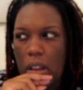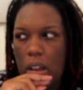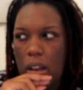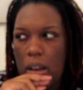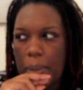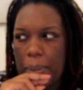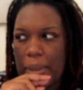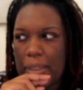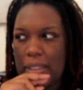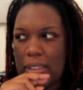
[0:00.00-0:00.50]

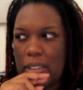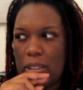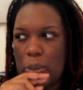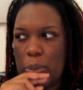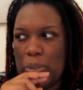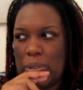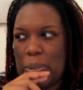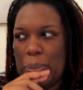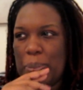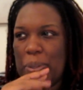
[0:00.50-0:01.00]
I think there
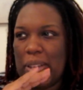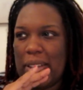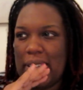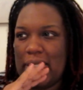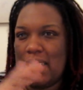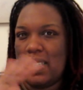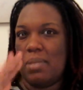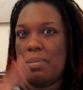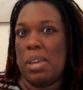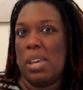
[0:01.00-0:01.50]
was a
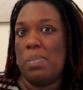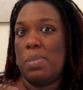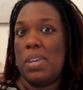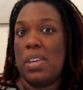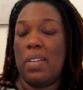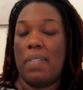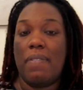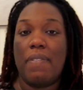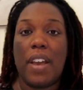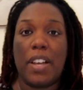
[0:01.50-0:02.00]
plan to
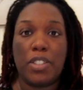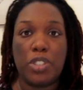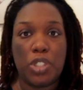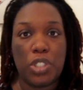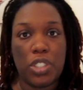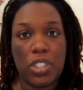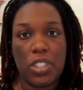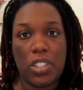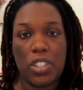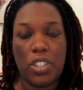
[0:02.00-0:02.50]
maybe
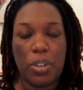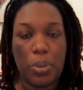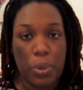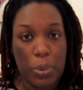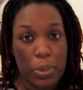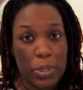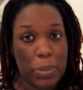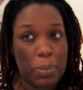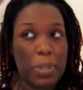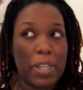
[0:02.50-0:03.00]

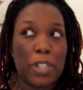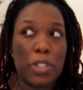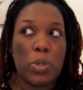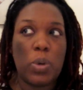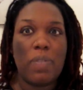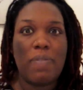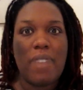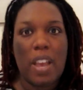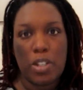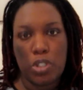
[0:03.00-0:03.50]

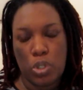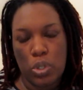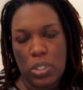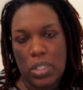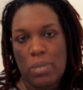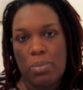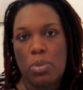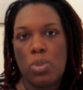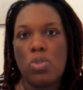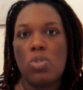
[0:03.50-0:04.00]

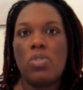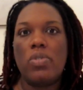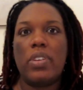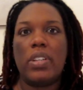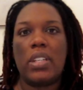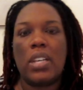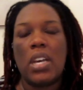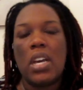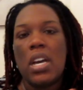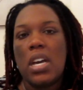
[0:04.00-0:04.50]
eventually move
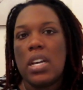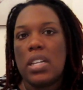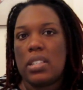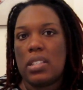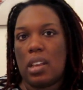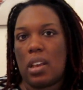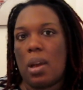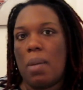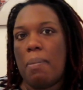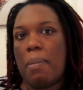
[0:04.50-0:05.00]
and
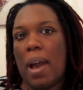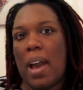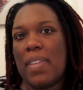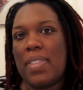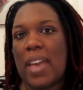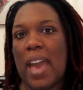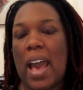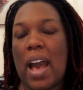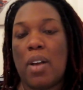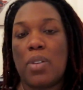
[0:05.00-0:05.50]
to
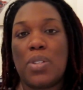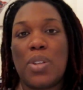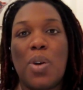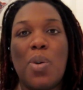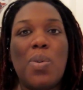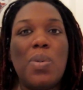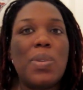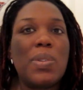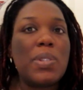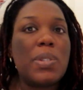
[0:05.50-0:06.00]
combine the
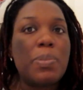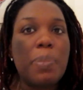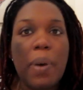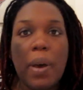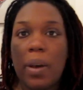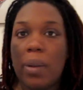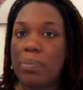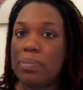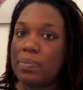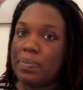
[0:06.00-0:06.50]
households,
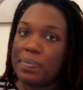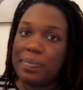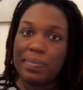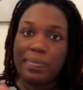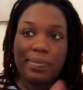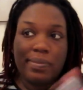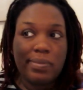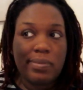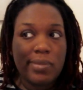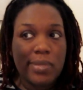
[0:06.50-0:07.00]
but
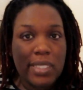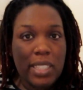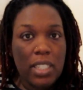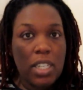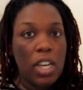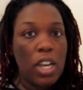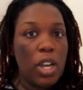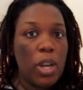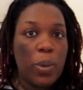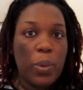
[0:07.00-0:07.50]

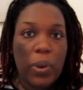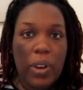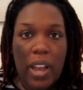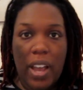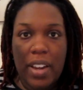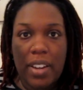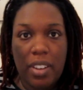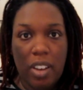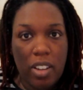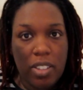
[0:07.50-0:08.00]
we're
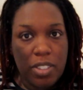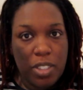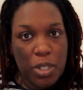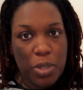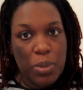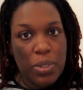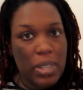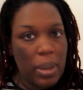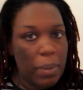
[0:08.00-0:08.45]
kind of on 2